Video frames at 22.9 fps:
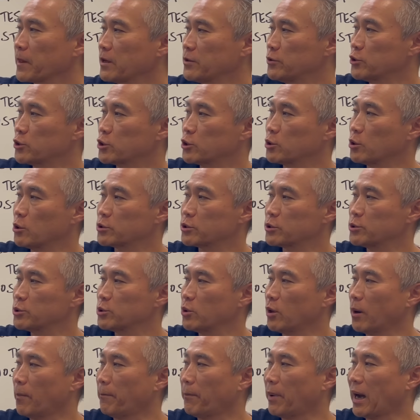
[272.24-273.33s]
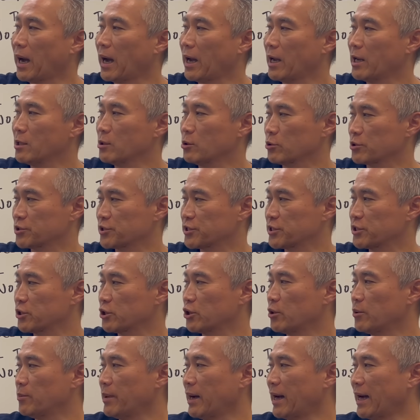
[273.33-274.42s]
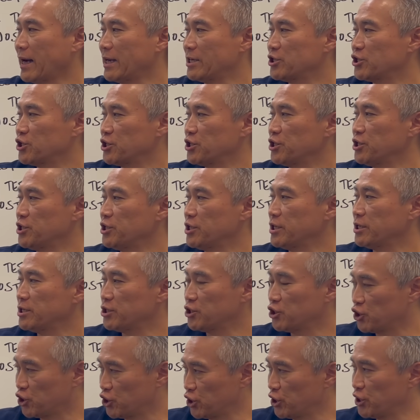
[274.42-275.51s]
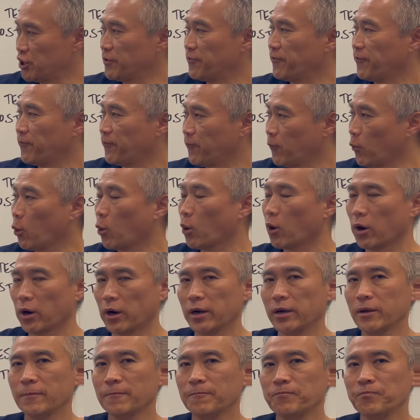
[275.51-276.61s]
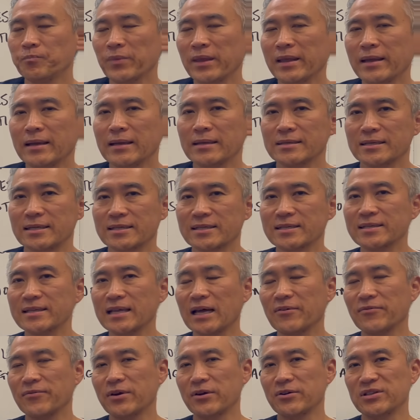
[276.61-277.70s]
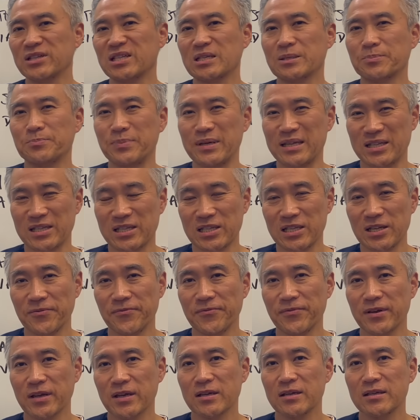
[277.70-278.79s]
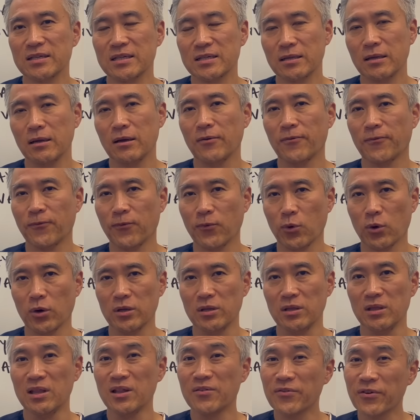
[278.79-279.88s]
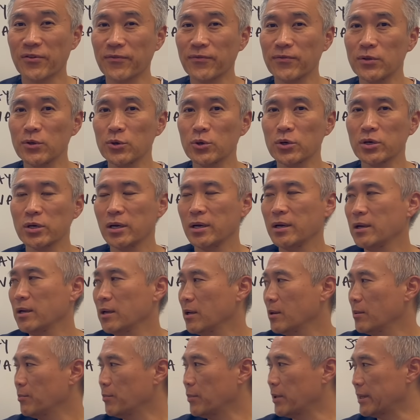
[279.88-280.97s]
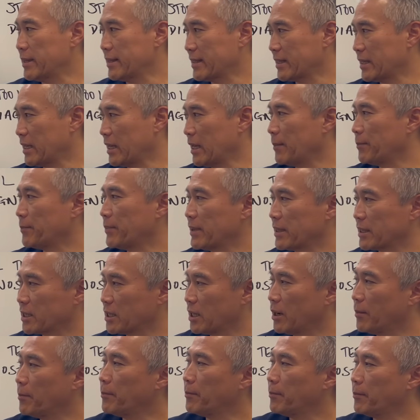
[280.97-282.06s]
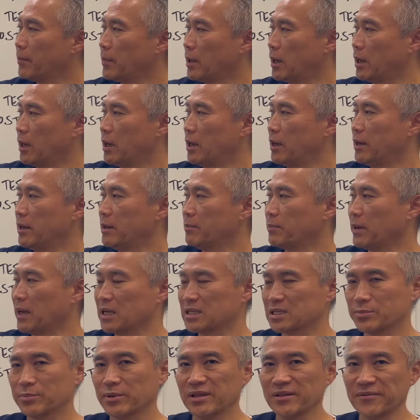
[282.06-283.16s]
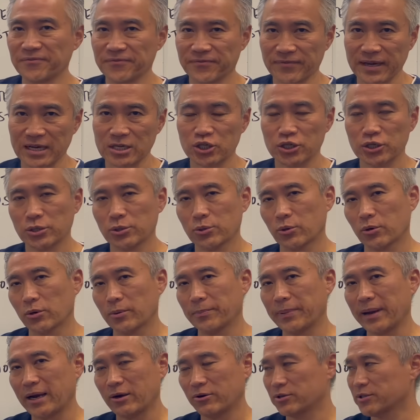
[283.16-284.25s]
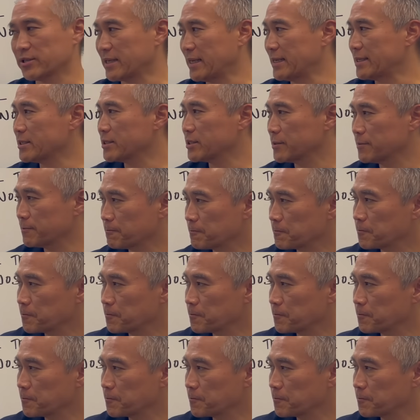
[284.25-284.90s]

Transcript: You can also do a bile or serum IgG4. This is not very specific for liver fluke, but it can pick up uh, possible infection or parasites.